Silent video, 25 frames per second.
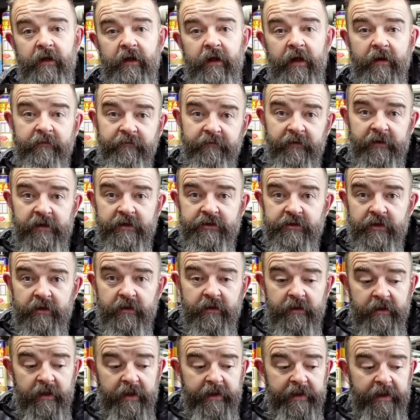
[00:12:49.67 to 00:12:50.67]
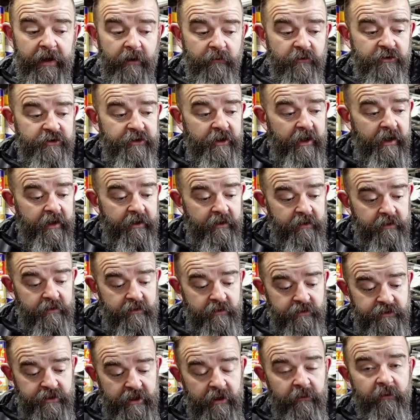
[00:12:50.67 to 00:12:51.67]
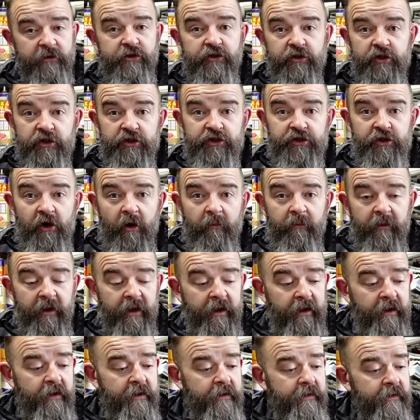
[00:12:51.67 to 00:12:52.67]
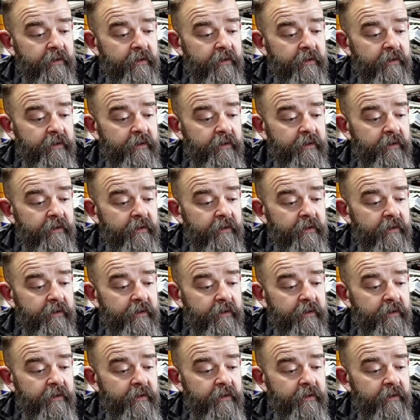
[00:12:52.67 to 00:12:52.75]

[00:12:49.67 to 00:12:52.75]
and finish it outside, because now it's going to stop there.